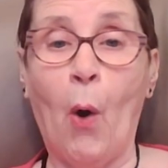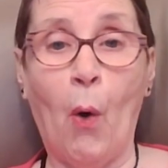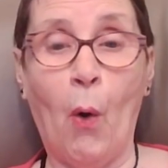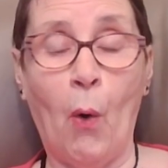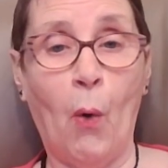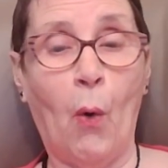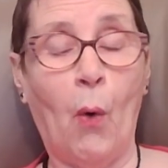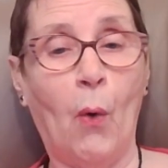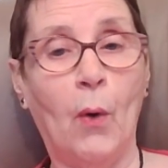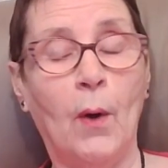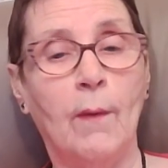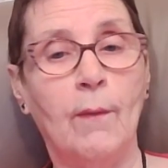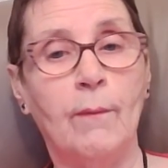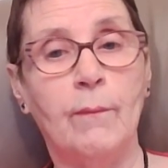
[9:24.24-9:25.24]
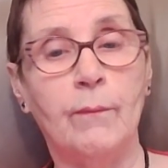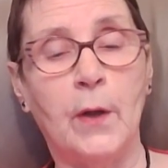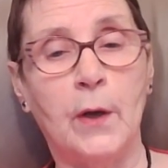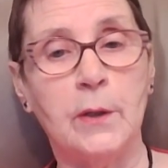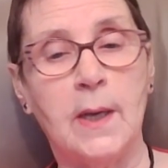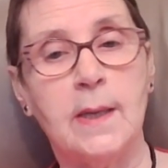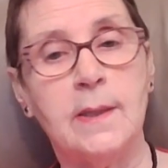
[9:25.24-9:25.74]
or
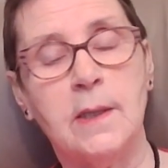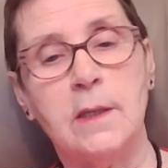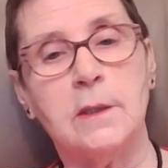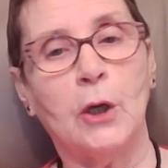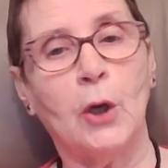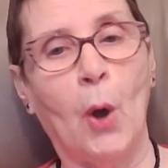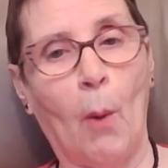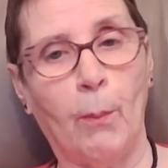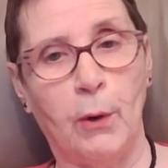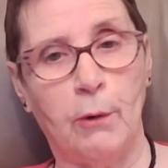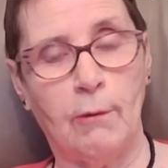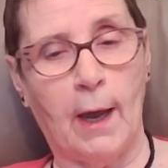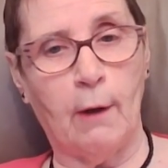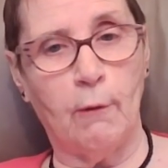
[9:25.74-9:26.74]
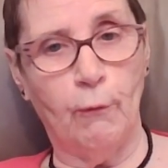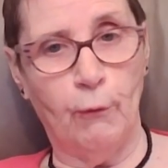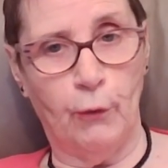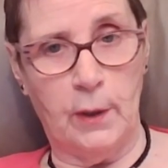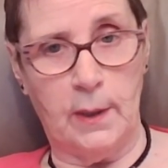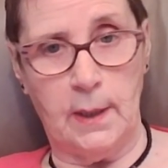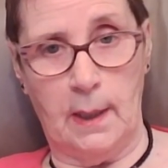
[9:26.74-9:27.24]
that it is a copyright
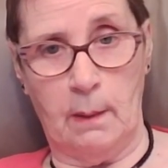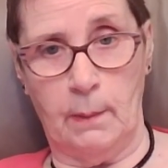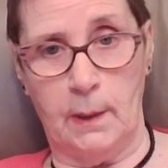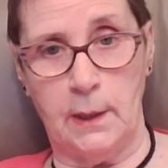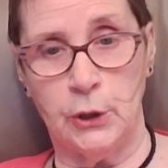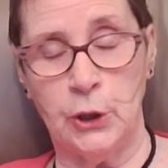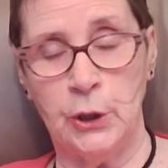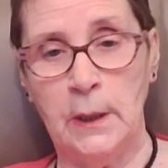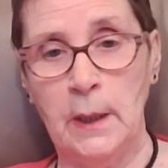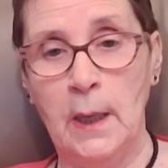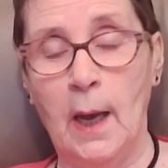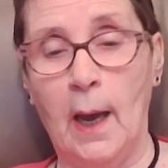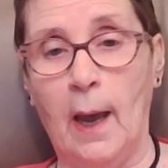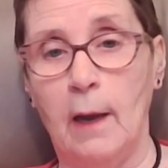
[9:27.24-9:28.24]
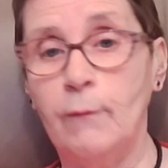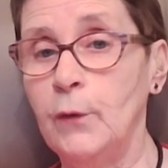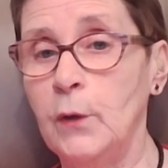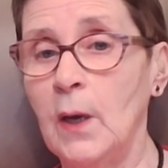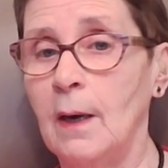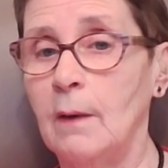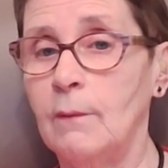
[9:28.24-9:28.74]
free image. If
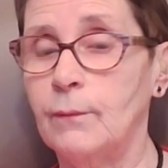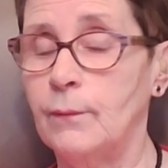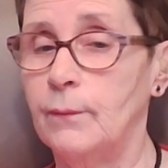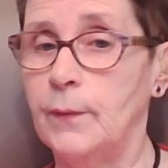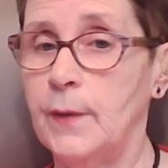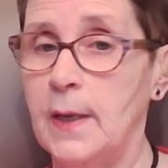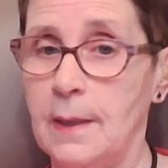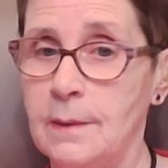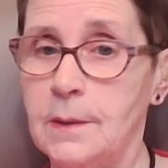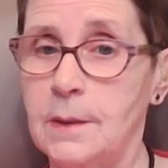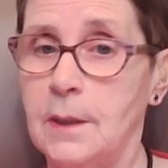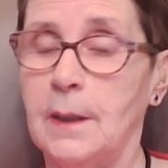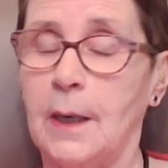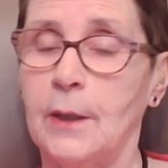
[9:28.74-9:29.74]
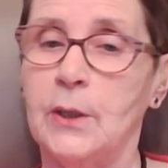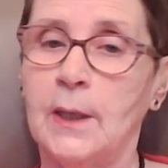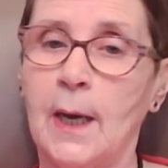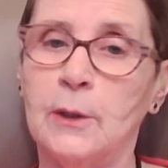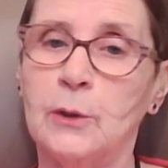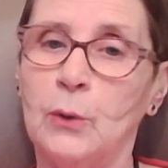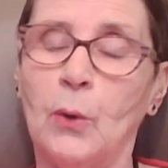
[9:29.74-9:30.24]
you have the internet, you
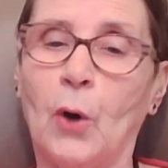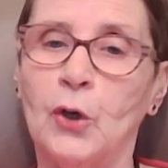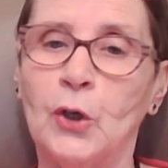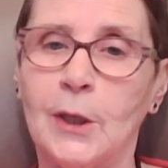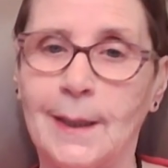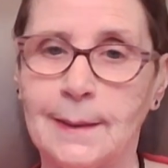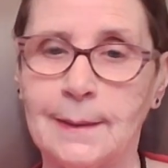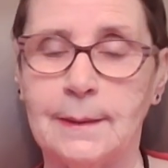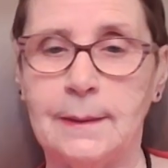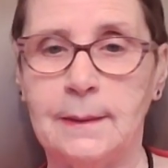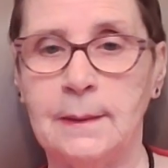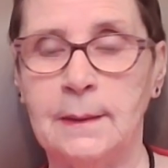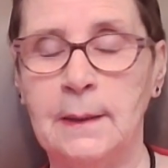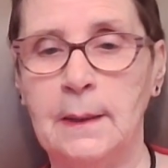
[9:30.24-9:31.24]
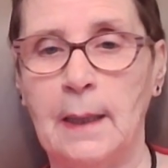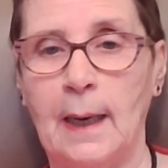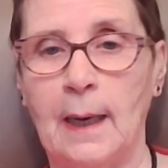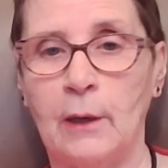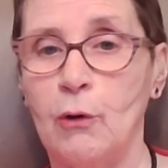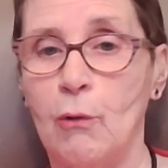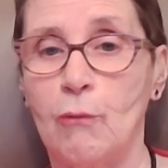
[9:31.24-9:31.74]
can go online
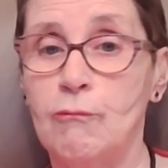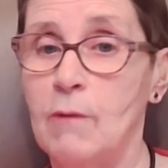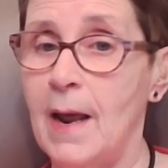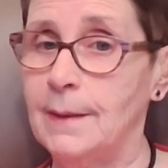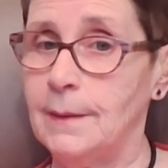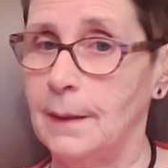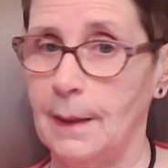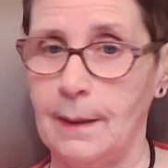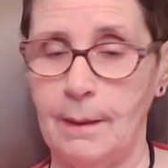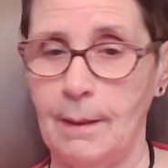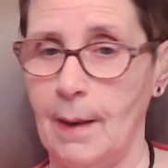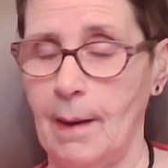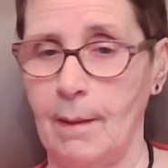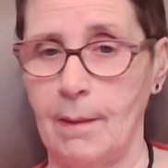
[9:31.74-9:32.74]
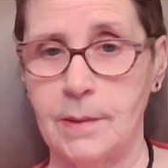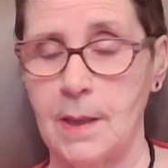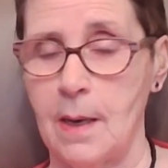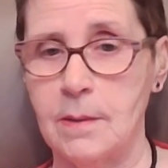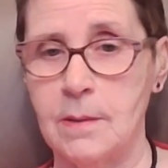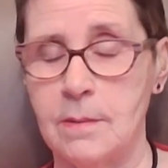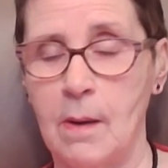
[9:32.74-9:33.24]
and readily
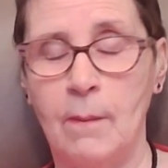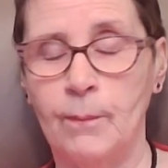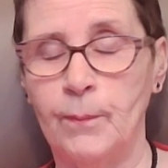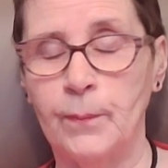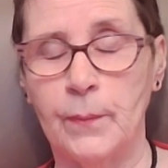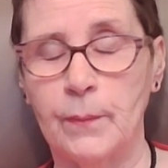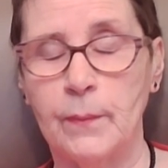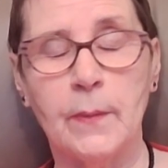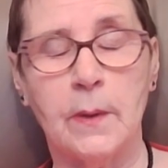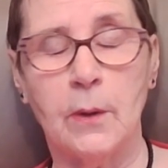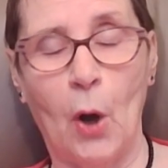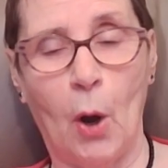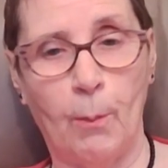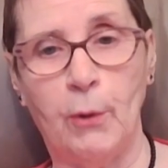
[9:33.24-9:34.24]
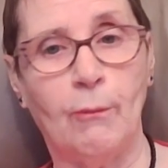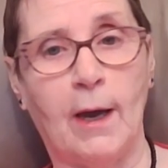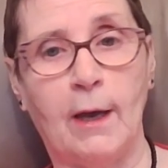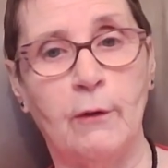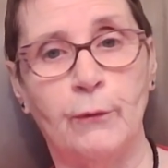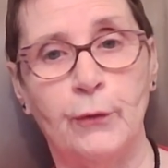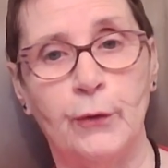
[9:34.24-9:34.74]
access
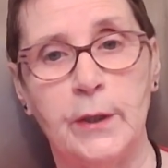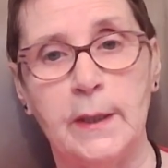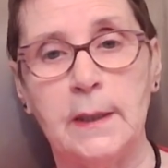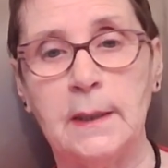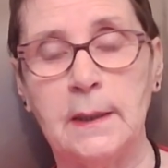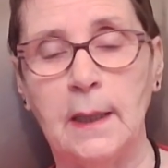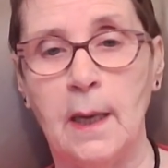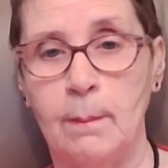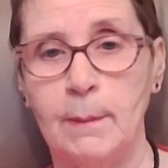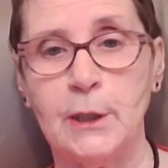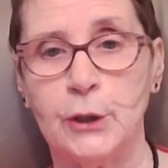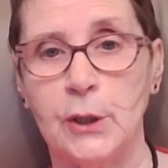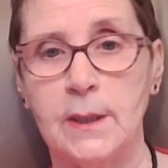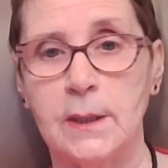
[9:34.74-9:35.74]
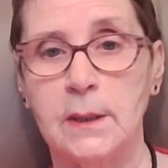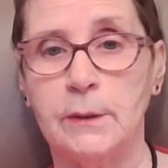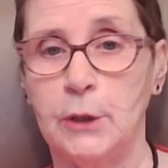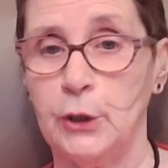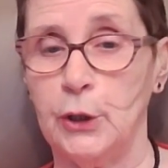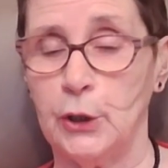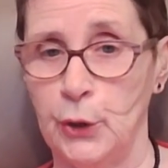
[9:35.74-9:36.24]
copyright-free images
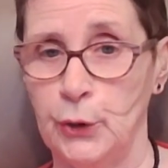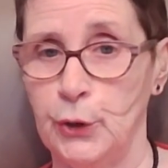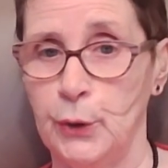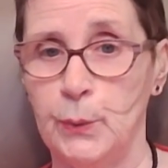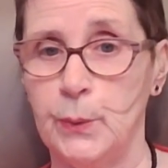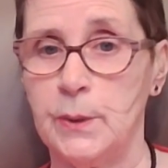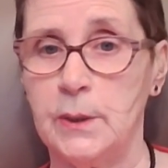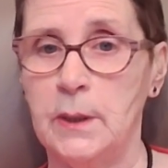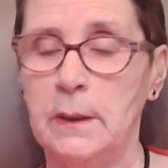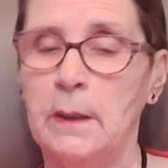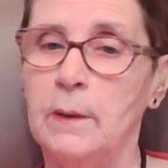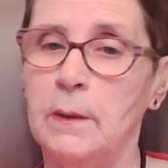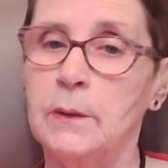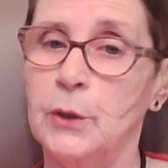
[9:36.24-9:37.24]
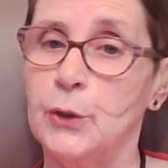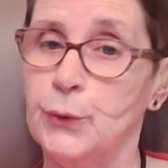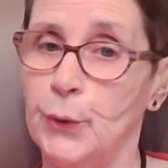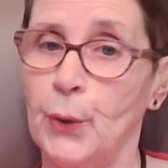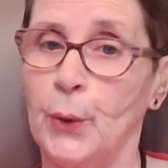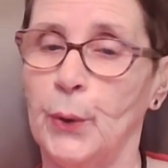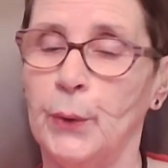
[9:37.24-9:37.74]
that you can use to
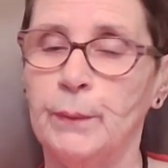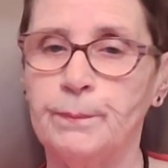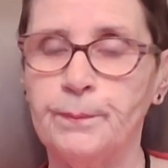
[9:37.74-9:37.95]
draw.